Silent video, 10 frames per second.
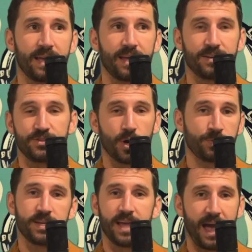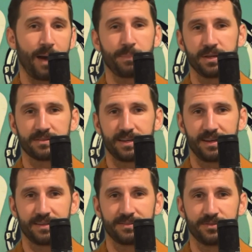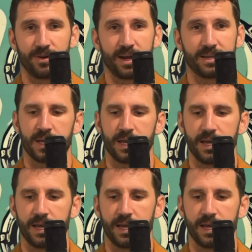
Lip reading: don't need to happen as high, right?